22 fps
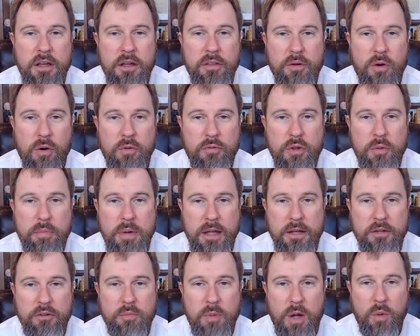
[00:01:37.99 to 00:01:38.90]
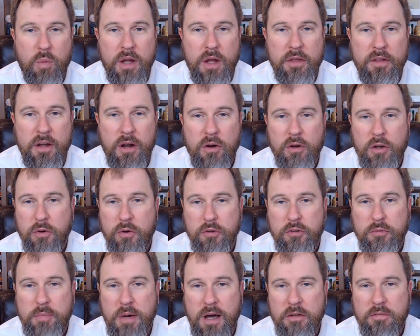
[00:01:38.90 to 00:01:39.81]
Throw a few pennies my way there, or go to
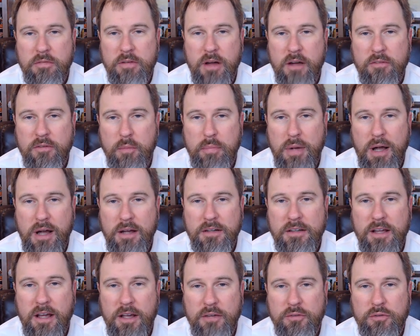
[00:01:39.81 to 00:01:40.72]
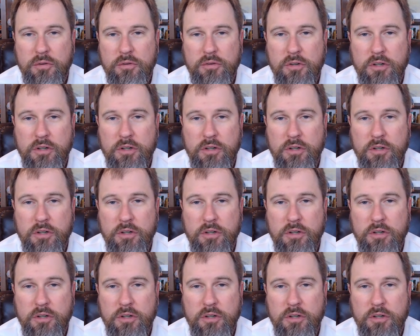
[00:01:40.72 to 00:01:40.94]
Spotify for podcasters.